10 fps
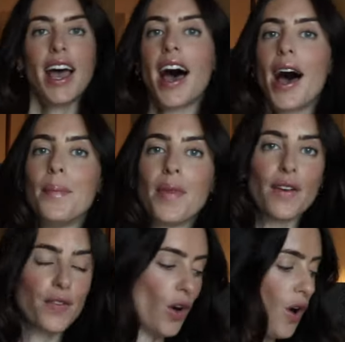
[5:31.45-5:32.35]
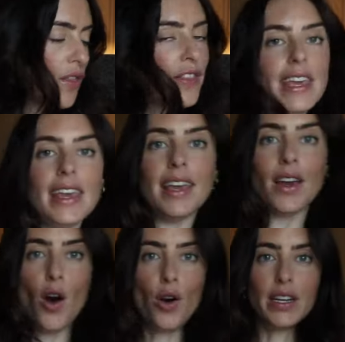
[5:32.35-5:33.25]
I've got
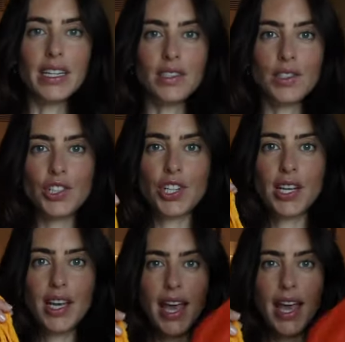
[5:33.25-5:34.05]
the orange